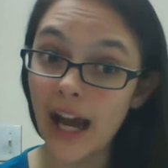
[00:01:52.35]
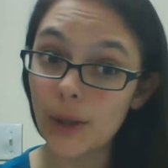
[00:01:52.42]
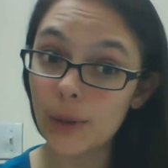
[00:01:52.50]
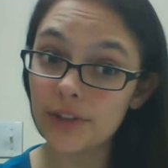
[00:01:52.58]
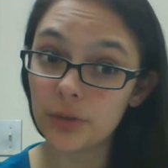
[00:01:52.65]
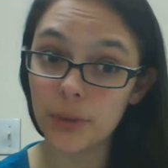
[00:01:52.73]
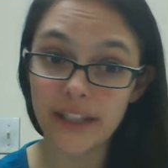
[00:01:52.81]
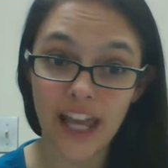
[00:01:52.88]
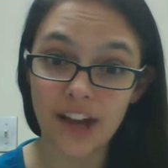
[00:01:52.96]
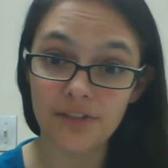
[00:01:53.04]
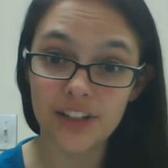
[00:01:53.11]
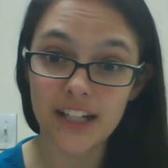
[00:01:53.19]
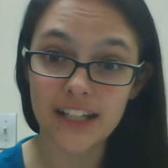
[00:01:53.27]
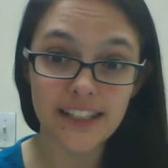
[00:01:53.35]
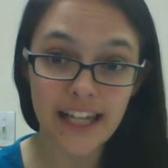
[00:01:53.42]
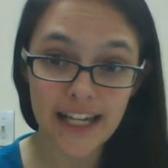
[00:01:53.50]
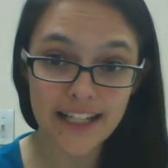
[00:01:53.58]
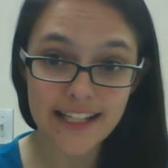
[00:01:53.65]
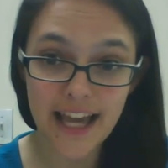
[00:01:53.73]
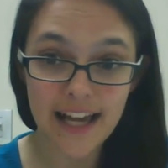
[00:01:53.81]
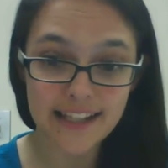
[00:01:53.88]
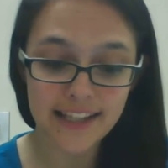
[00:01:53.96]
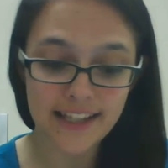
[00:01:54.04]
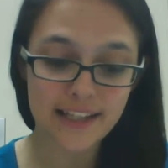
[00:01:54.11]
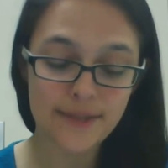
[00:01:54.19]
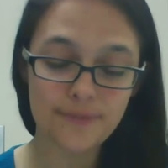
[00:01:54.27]
However, we can't forget the
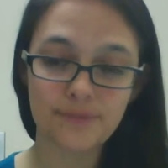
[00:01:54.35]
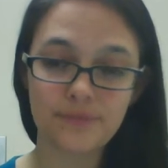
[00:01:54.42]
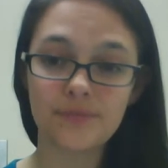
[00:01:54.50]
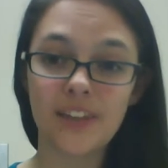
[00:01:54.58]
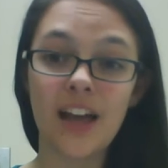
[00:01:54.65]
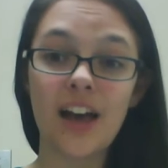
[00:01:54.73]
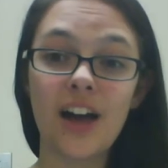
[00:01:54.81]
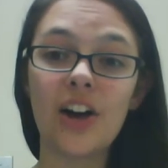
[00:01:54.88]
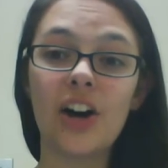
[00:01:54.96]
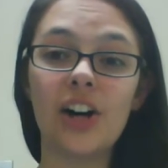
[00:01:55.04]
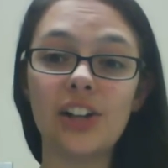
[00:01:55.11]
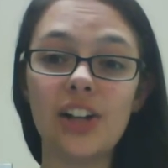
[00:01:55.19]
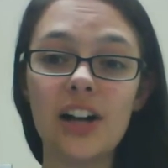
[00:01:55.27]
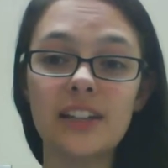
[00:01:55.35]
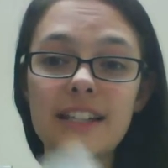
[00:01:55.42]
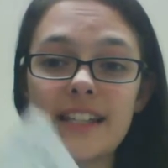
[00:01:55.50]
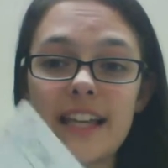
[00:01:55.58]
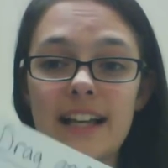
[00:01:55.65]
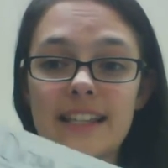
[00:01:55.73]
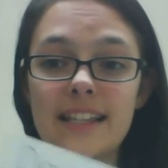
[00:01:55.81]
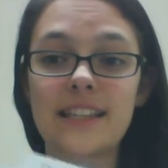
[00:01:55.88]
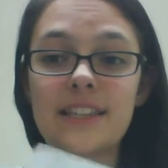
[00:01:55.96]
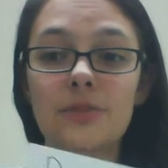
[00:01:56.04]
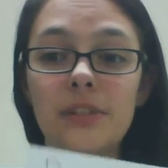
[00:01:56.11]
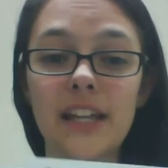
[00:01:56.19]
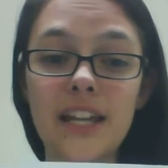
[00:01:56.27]
x-axis. Along this axis,
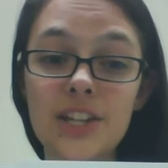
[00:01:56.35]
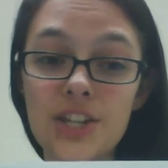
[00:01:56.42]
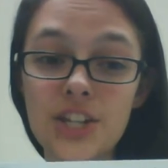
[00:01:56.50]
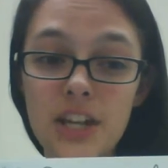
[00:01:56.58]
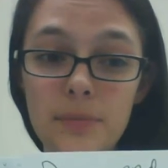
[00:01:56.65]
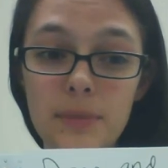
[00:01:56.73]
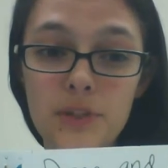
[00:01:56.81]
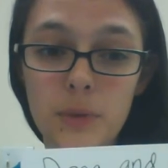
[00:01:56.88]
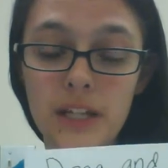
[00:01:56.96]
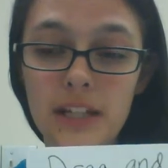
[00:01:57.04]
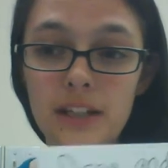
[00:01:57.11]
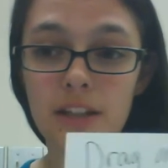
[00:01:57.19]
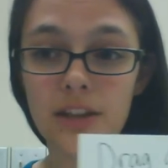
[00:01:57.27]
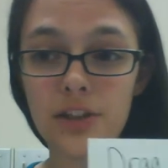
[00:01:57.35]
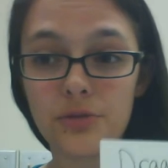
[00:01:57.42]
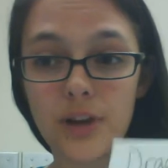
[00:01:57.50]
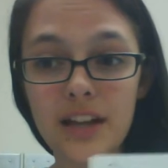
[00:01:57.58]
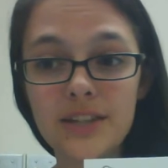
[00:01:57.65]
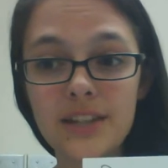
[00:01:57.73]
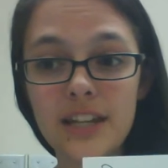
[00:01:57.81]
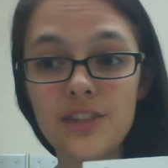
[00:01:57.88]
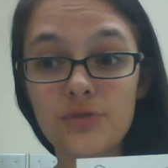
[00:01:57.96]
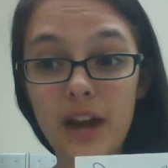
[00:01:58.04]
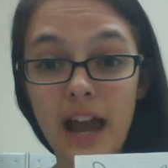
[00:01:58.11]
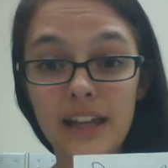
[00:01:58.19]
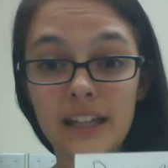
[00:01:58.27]
the relationship between the thrust and
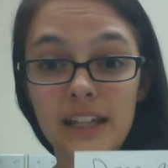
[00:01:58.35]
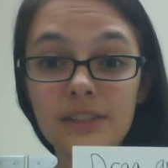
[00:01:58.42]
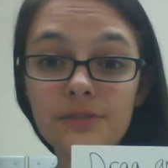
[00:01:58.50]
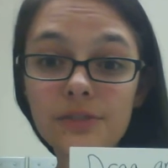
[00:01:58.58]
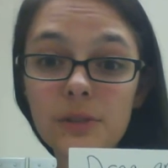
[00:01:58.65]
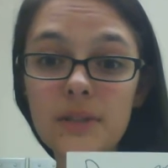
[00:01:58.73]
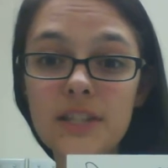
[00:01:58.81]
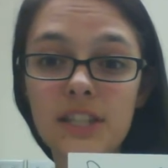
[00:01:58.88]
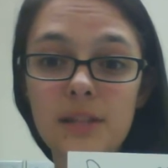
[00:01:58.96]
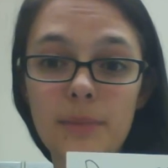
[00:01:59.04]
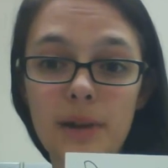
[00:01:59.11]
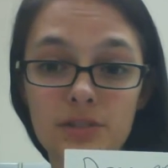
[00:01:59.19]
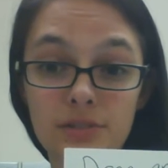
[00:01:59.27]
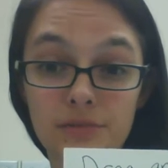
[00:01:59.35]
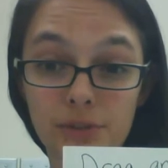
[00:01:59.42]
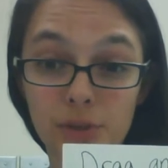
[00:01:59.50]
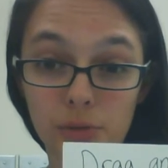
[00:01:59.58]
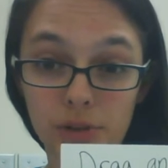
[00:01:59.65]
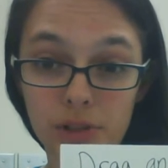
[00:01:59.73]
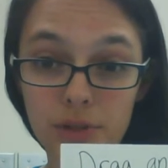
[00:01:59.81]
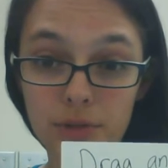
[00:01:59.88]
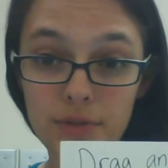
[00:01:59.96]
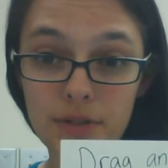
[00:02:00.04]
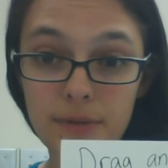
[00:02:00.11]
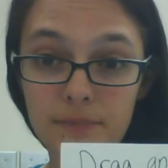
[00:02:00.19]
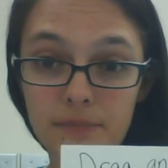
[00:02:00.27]
drag influence the amount of fuel
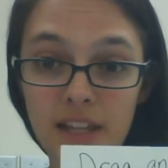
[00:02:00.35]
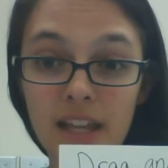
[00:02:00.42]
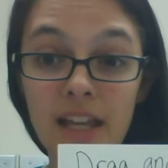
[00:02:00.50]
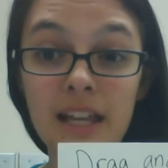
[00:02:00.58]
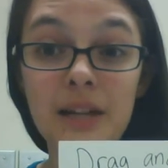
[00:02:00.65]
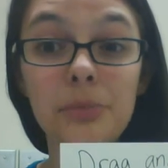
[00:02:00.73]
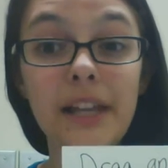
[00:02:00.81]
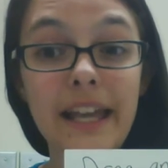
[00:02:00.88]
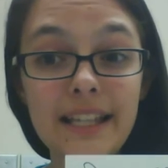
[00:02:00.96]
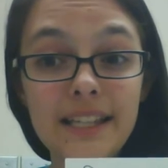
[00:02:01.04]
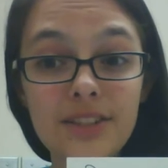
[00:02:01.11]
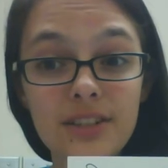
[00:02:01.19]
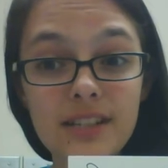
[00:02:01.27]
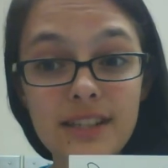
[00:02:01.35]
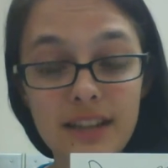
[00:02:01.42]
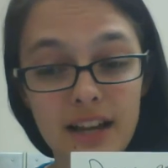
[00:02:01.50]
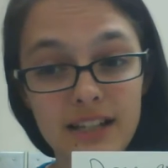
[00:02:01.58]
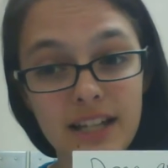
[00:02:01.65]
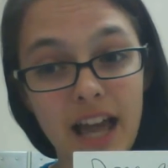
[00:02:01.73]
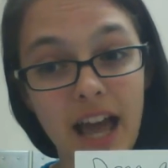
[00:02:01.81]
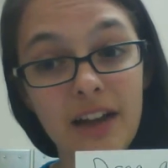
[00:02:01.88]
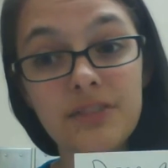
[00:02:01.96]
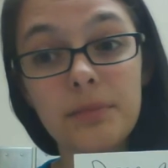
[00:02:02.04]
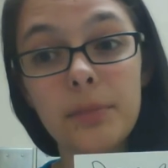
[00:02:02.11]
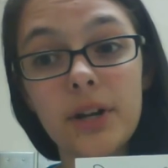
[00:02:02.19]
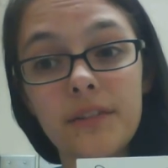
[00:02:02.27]
used. Planes are designed to
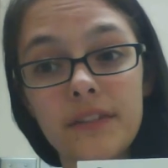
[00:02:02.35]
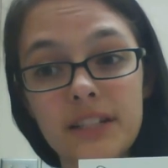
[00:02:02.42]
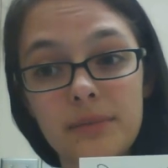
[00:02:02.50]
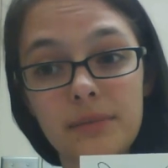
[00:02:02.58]
have the perfect